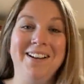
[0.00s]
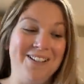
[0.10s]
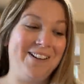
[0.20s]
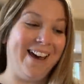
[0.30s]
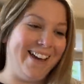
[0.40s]

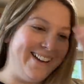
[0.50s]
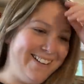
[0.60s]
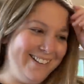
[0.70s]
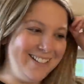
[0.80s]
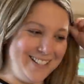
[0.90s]
Okay,
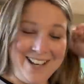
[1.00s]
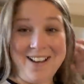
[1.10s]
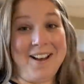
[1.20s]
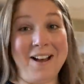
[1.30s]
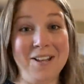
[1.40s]

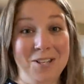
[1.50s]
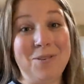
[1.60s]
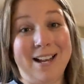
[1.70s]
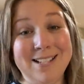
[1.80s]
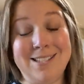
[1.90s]
you
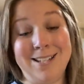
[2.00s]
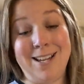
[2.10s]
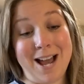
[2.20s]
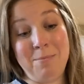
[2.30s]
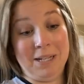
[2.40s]
guys
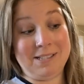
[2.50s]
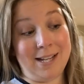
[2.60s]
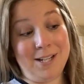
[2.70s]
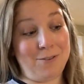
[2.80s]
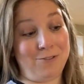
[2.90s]
see, I'm
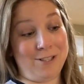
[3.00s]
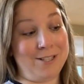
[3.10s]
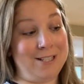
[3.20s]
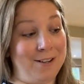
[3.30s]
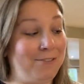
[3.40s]
excited for the
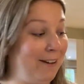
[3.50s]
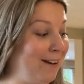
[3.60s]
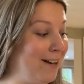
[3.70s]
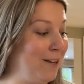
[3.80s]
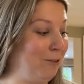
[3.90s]
stuff I
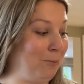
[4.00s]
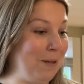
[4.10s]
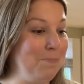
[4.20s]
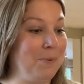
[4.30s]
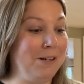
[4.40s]
got other
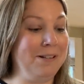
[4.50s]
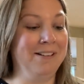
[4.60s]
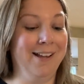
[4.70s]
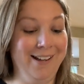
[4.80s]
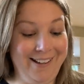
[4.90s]
people.
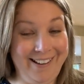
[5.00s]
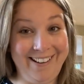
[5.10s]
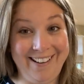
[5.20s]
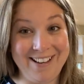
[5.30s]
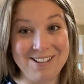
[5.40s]
But
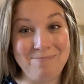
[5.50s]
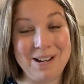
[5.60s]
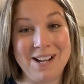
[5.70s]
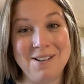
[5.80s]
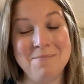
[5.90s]

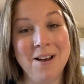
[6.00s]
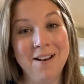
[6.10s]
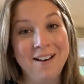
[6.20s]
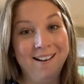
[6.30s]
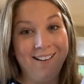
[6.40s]
I'm
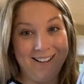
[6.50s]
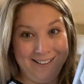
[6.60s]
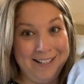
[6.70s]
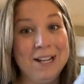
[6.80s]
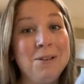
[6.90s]
a
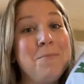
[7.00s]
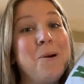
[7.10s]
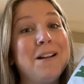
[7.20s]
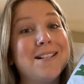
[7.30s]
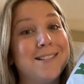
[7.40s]
little
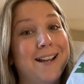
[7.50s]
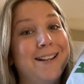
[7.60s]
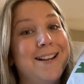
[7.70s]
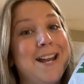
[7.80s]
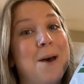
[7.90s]
more
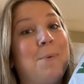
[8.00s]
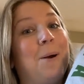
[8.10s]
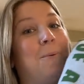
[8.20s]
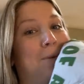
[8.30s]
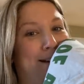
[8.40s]
excited
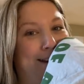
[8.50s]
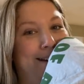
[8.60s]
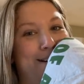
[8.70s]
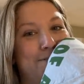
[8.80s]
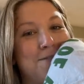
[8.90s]
about what I
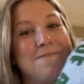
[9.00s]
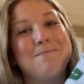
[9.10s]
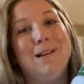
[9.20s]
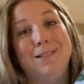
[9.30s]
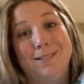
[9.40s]
got for
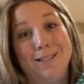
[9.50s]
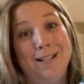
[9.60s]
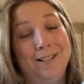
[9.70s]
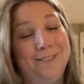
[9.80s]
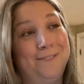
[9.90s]

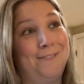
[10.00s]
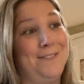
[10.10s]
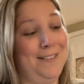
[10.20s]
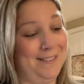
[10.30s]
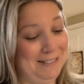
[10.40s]
myself.
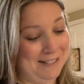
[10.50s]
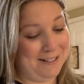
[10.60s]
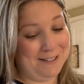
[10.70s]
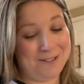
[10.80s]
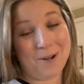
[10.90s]

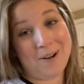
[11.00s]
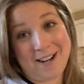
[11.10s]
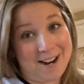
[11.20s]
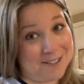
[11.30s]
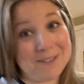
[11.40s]
Sorry,
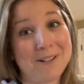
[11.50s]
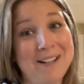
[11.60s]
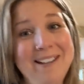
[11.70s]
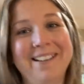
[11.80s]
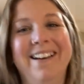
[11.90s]
not
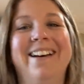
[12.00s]
sorry.